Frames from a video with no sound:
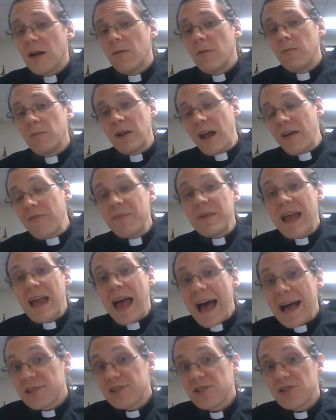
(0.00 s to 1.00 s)
When I've been
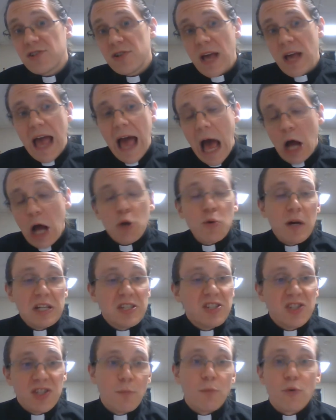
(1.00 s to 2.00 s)
asked, how do I
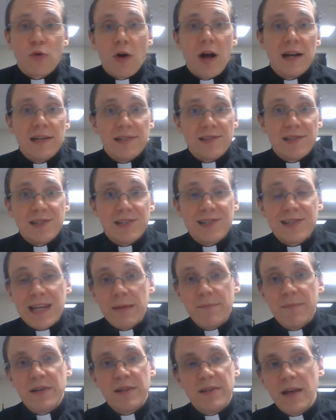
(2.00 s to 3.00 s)
summarize this
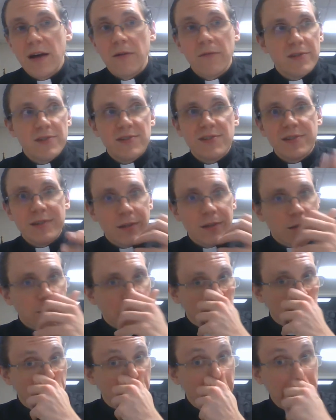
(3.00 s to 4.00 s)
statement? Now, this is the
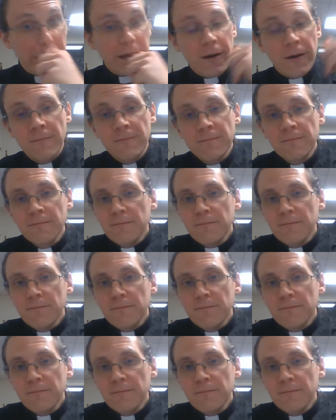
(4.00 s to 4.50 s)
third video.